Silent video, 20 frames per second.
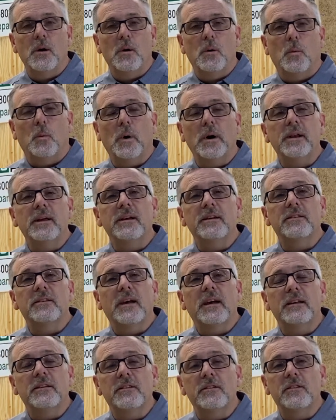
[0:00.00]
What is
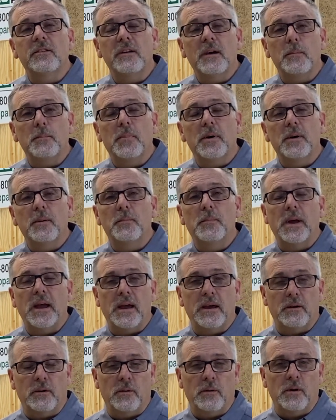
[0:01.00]
a S I P
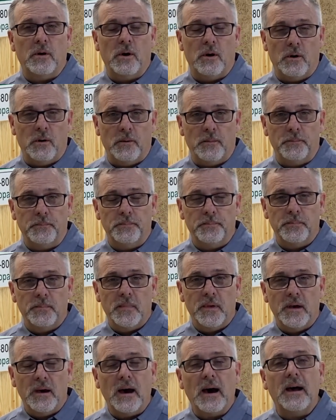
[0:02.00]
panel home?
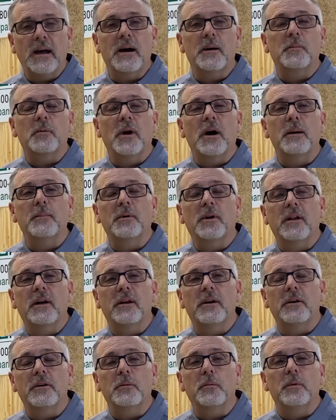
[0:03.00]
Hi, I'm Rob
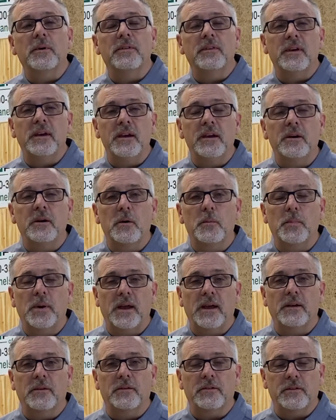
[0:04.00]
Clutter with Eco
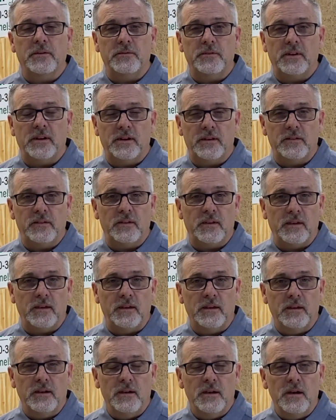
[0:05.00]
Panels of Tennessee.
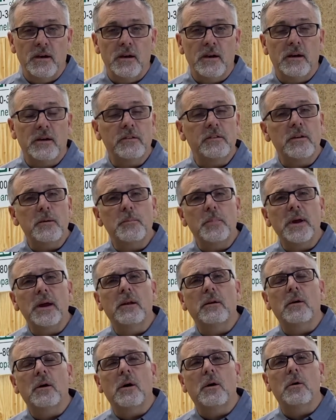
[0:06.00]
A S I P
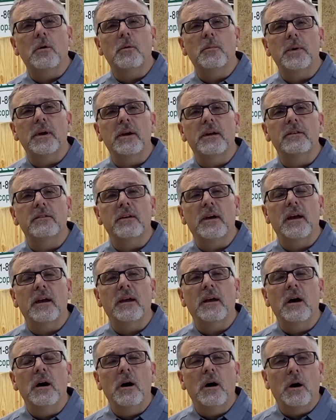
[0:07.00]
panel home is
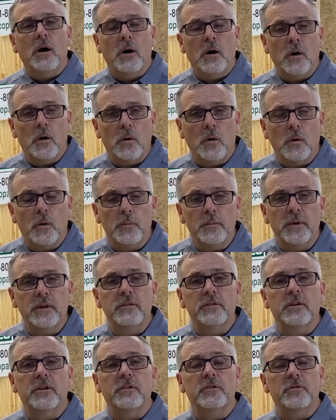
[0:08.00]
a home that's
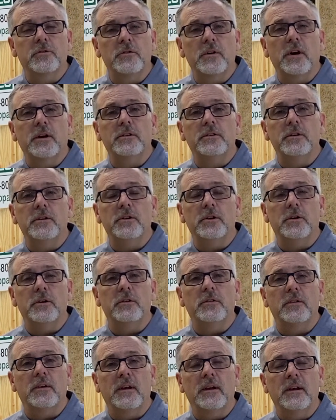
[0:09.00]
constructed
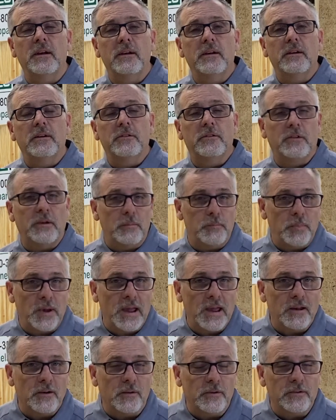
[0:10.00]
using S I P
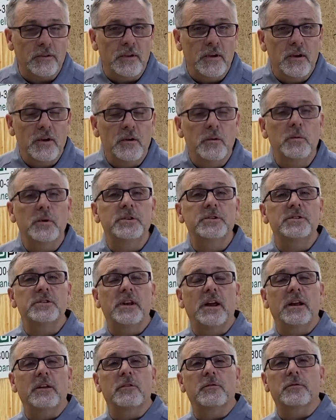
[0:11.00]
panels, which
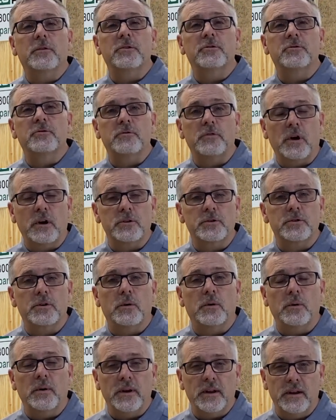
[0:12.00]
stands for
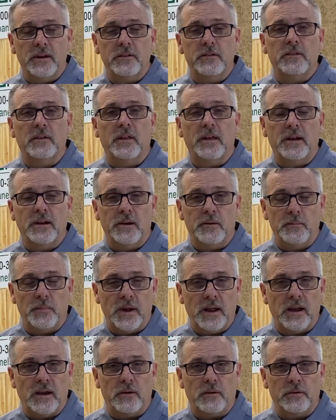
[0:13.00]
structural insulated
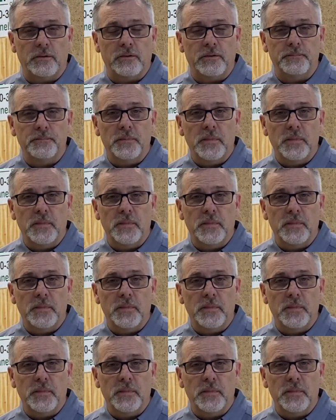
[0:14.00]
panels.